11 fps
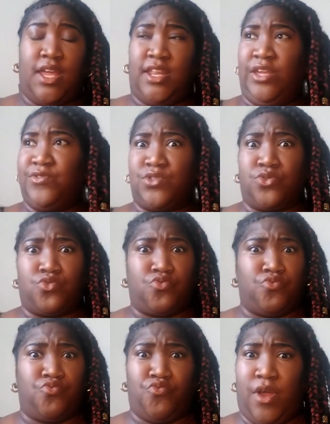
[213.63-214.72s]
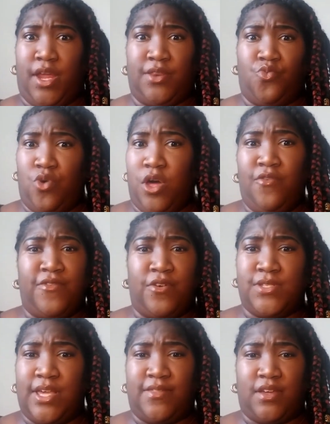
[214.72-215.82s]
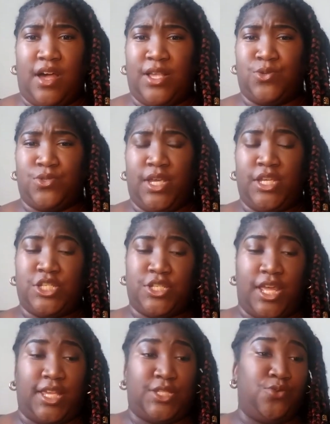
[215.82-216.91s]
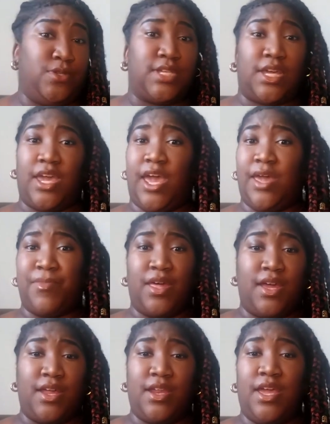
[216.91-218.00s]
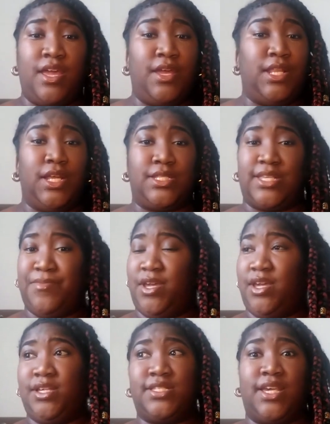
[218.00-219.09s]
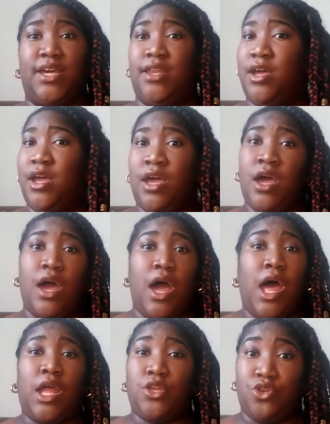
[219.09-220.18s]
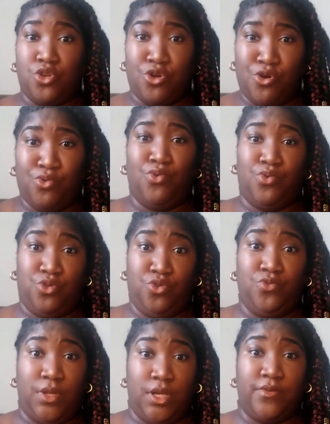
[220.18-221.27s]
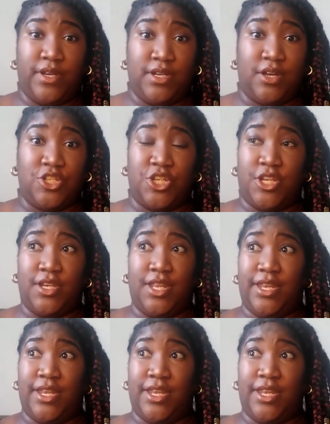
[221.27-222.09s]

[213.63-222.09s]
And he was great, well versed at the consultation. Like, as soon as I came in, he looked at me and he said, "I know you need a reduction."